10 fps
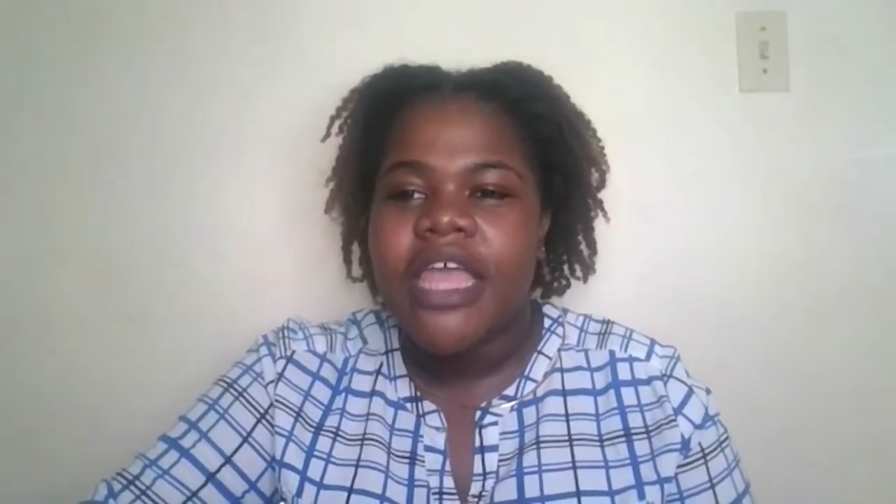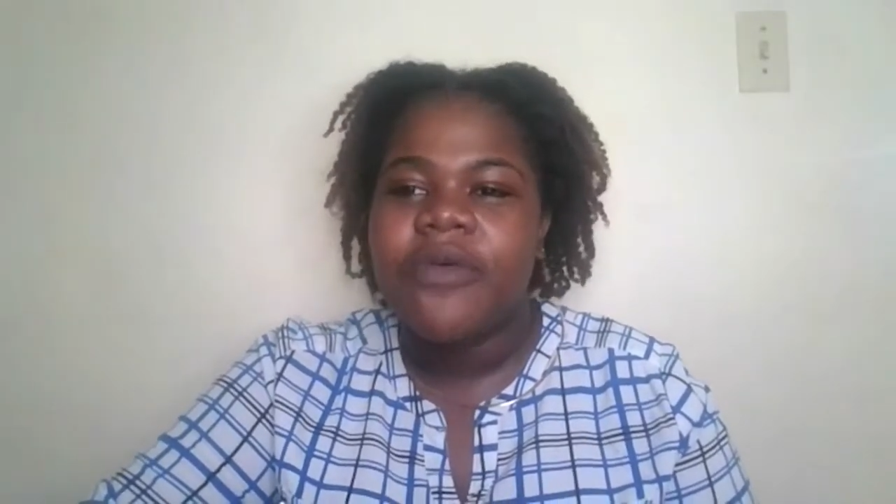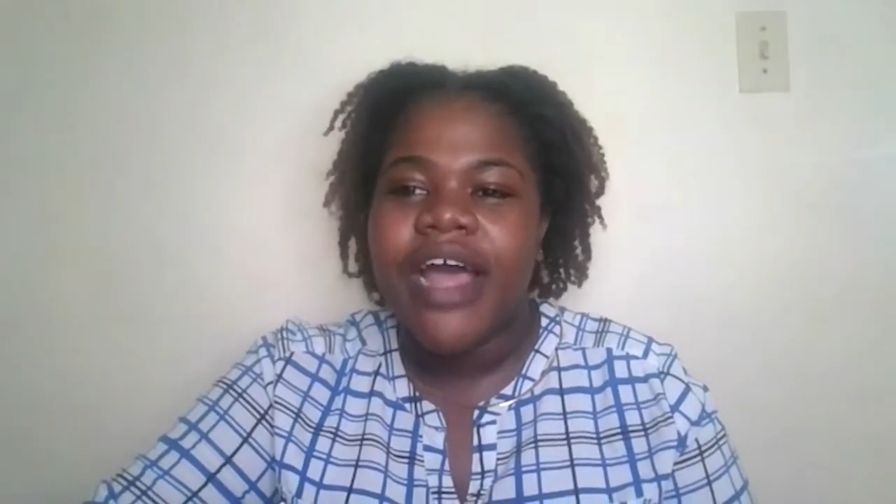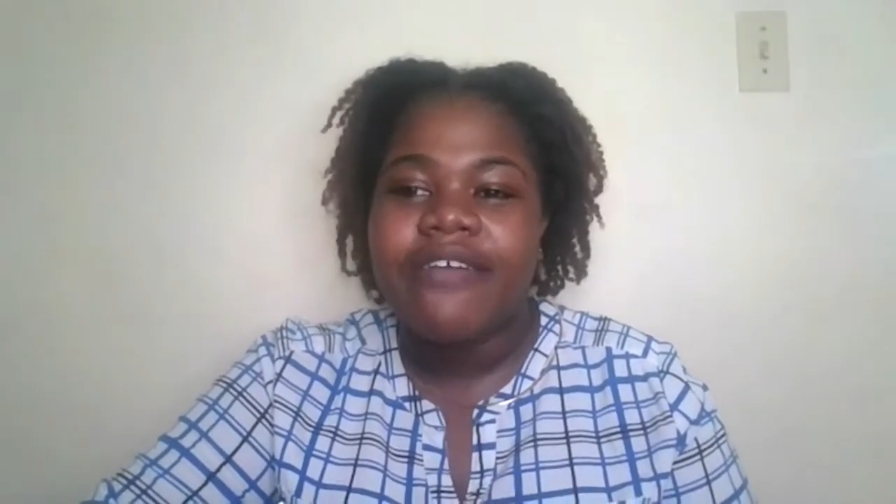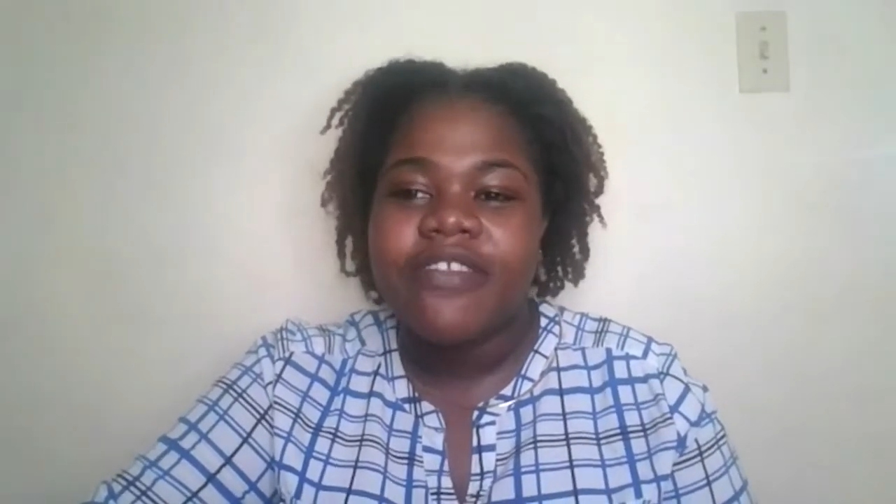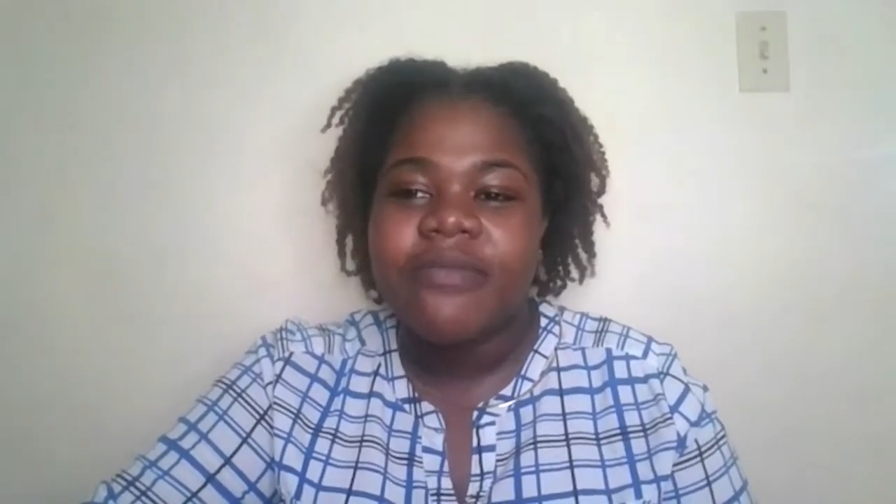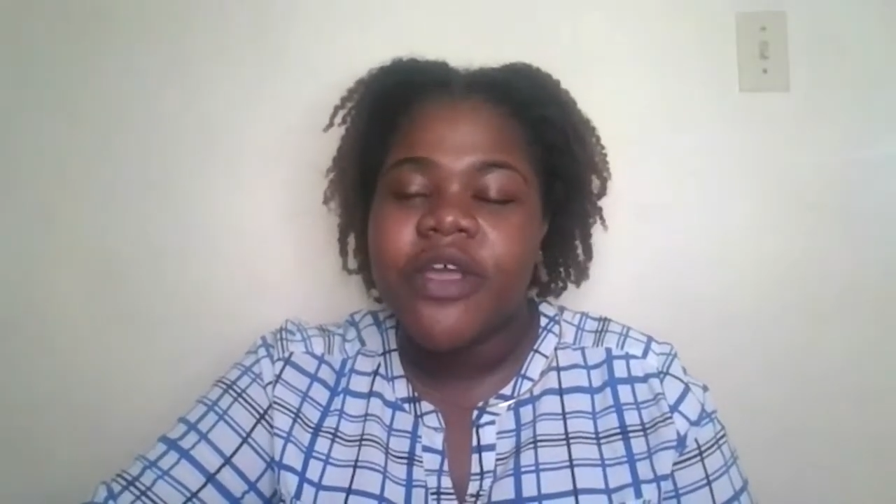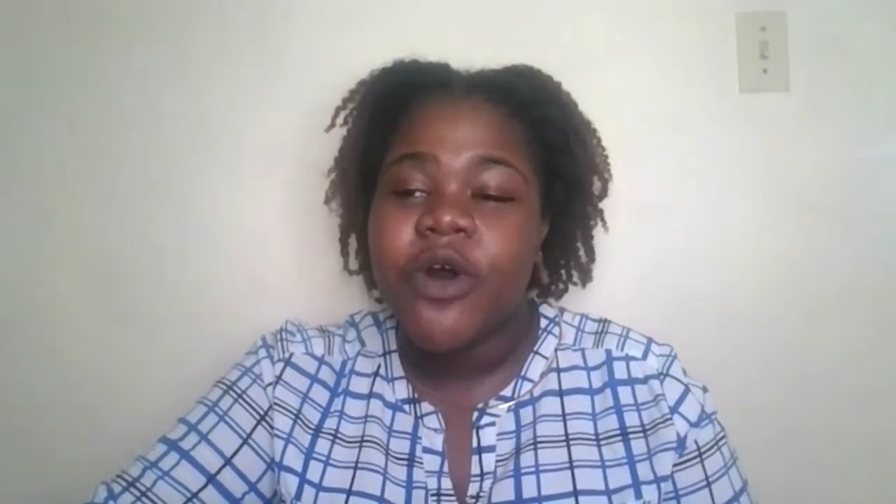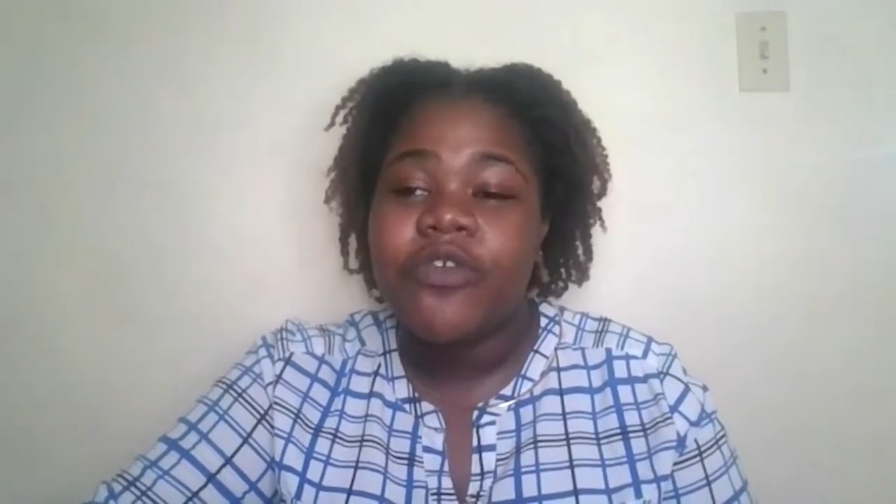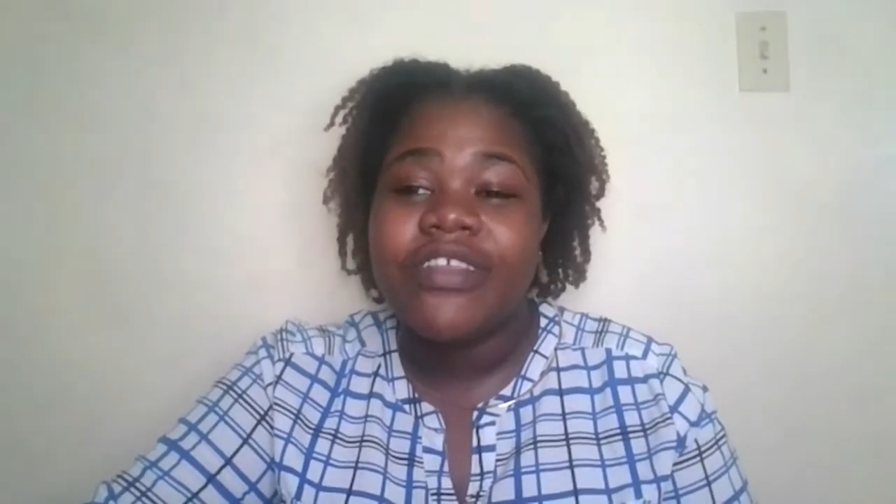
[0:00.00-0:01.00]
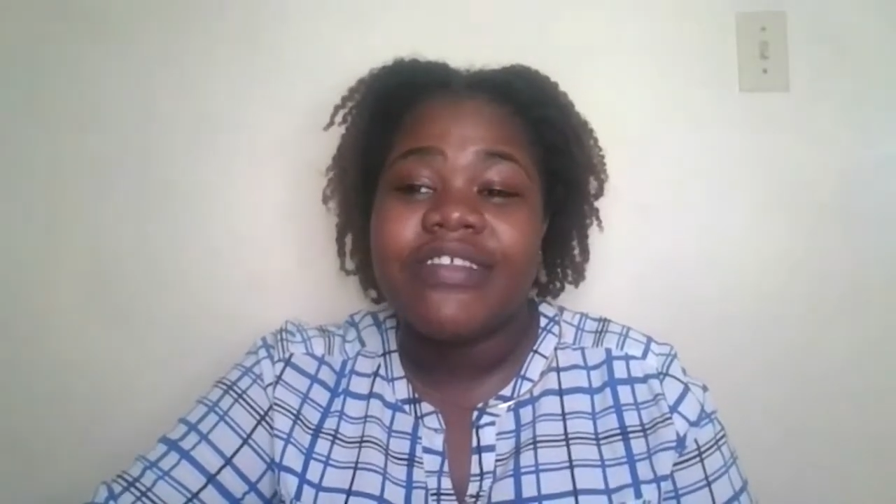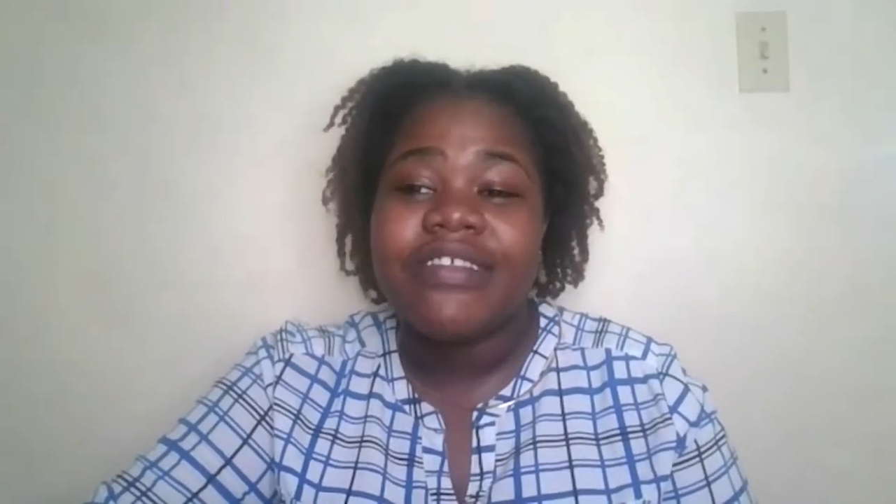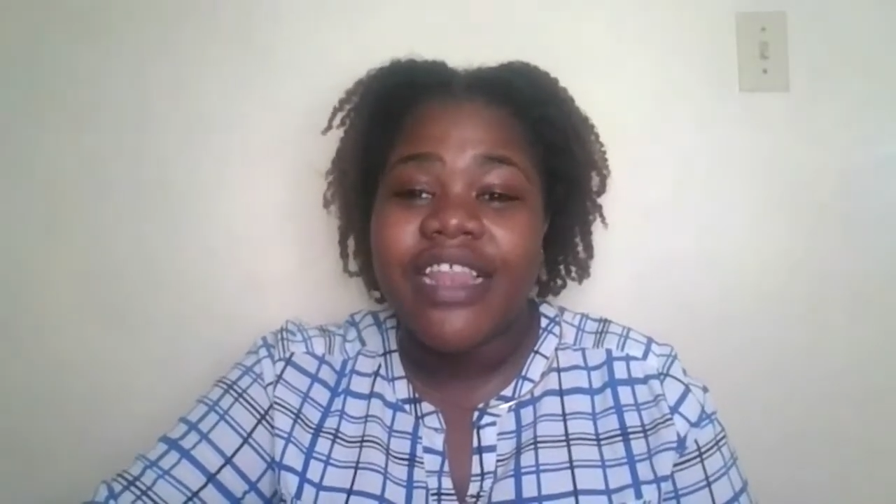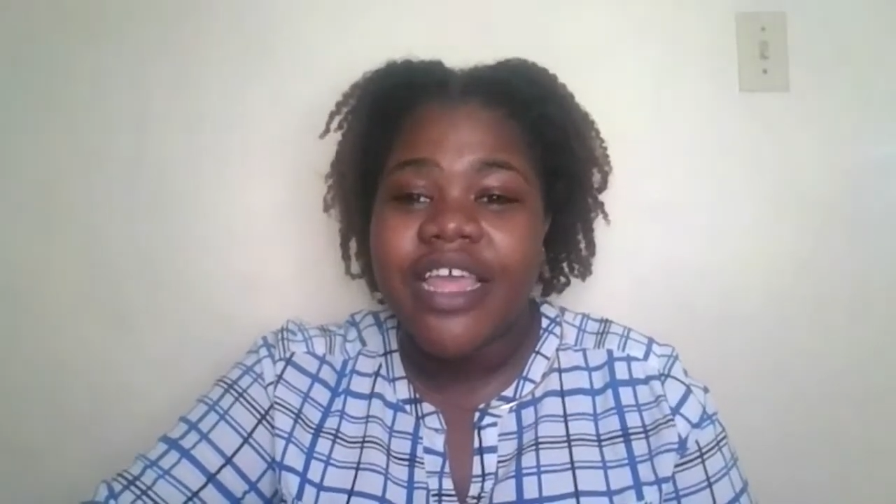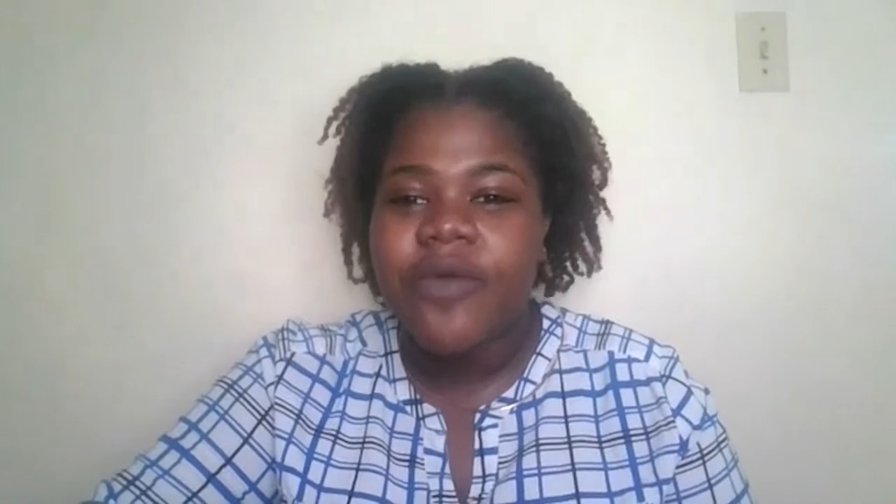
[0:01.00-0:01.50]
it would have to be how
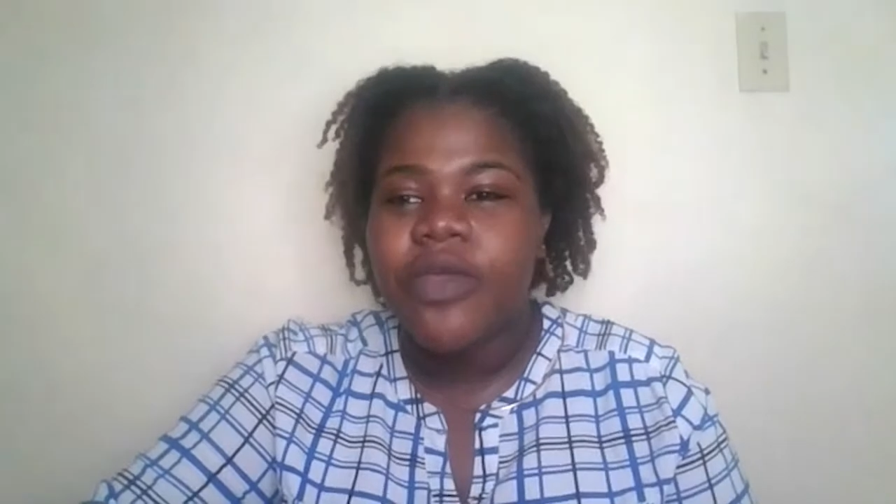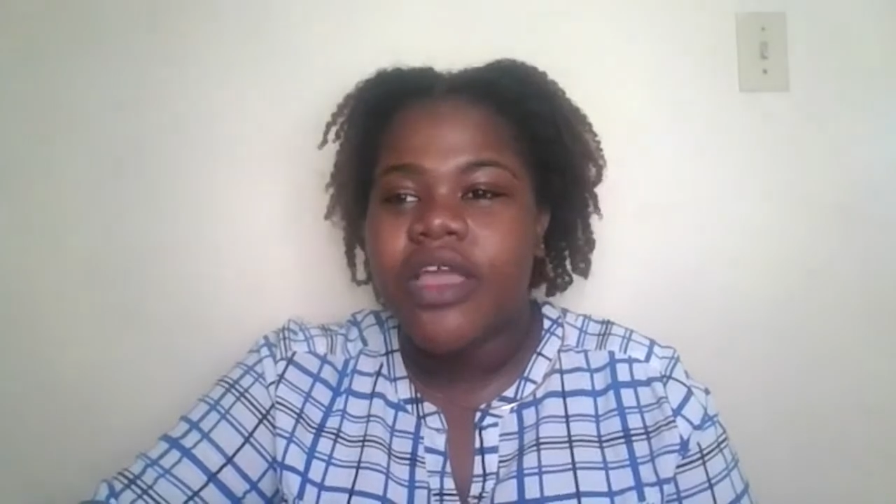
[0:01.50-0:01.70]
resilient